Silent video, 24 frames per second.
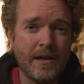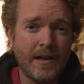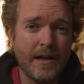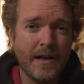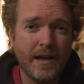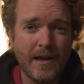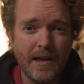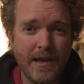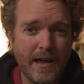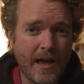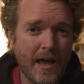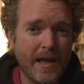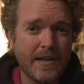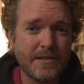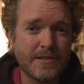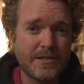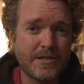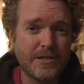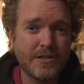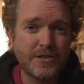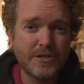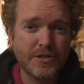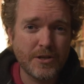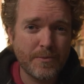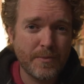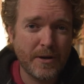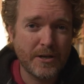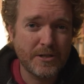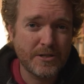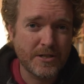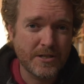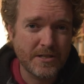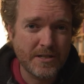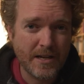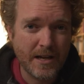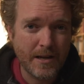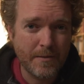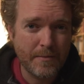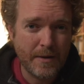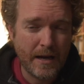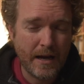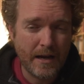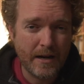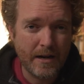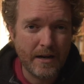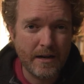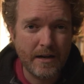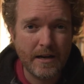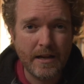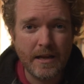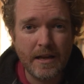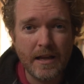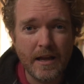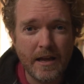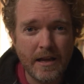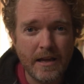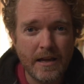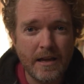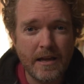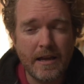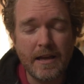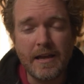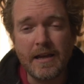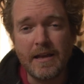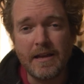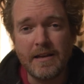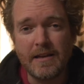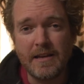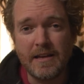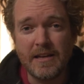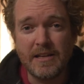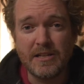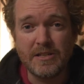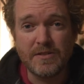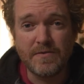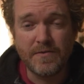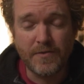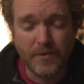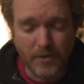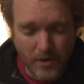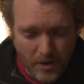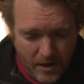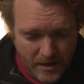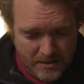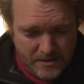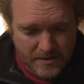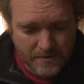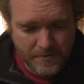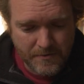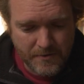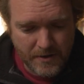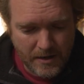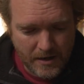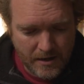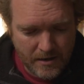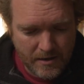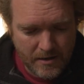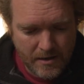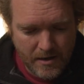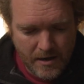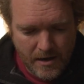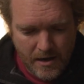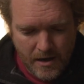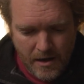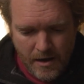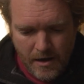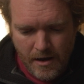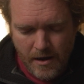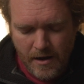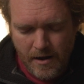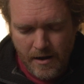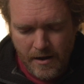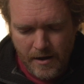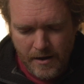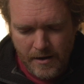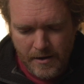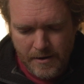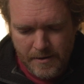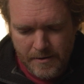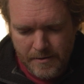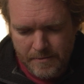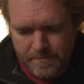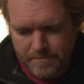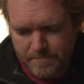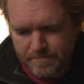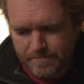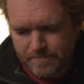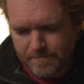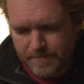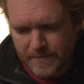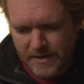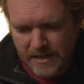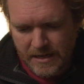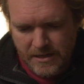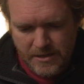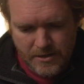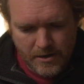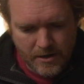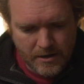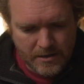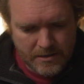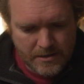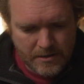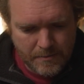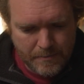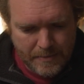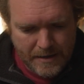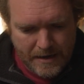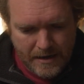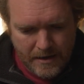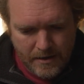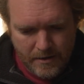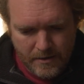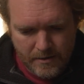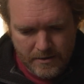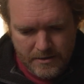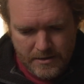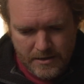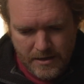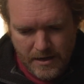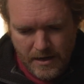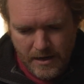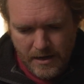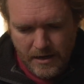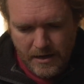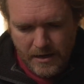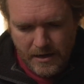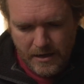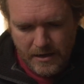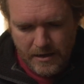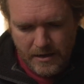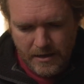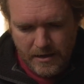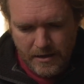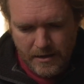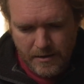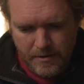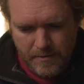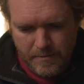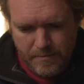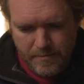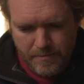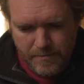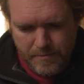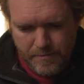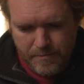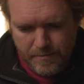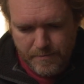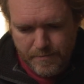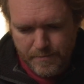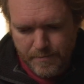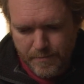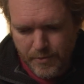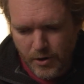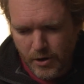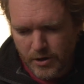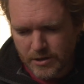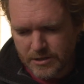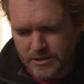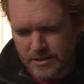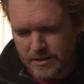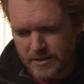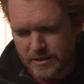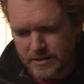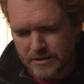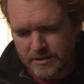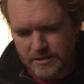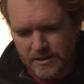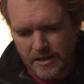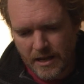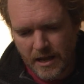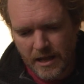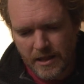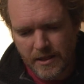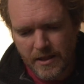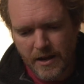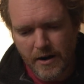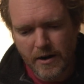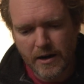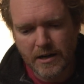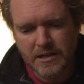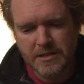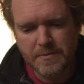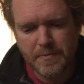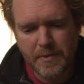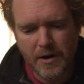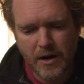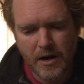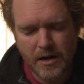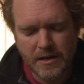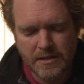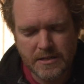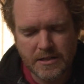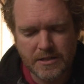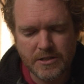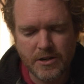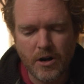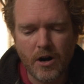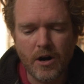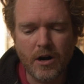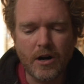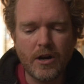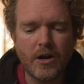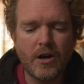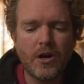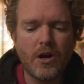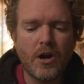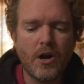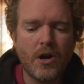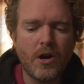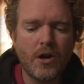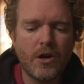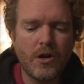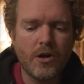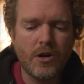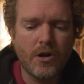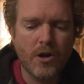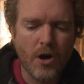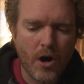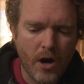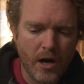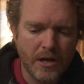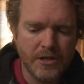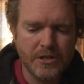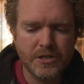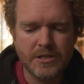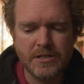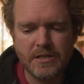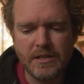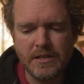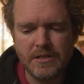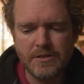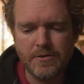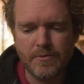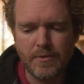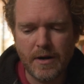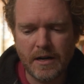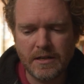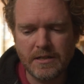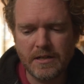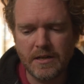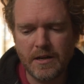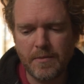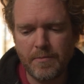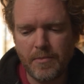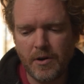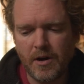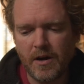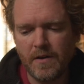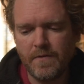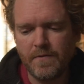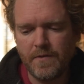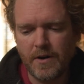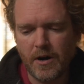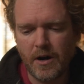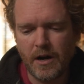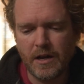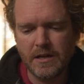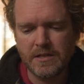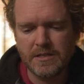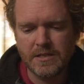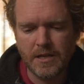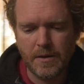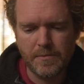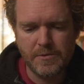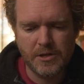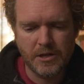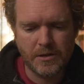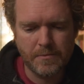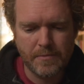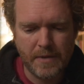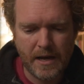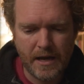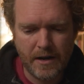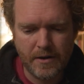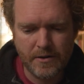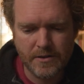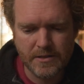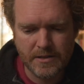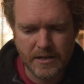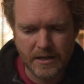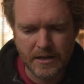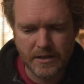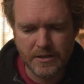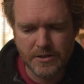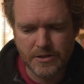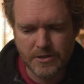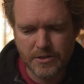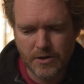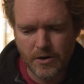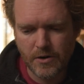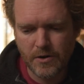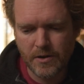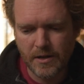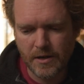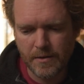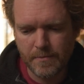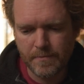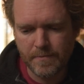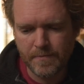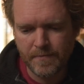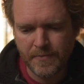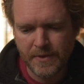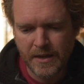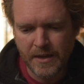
he has so much to say about it in his philosophy. He talks about persons and their experiences are consciously directed upon various subject matters that concern them.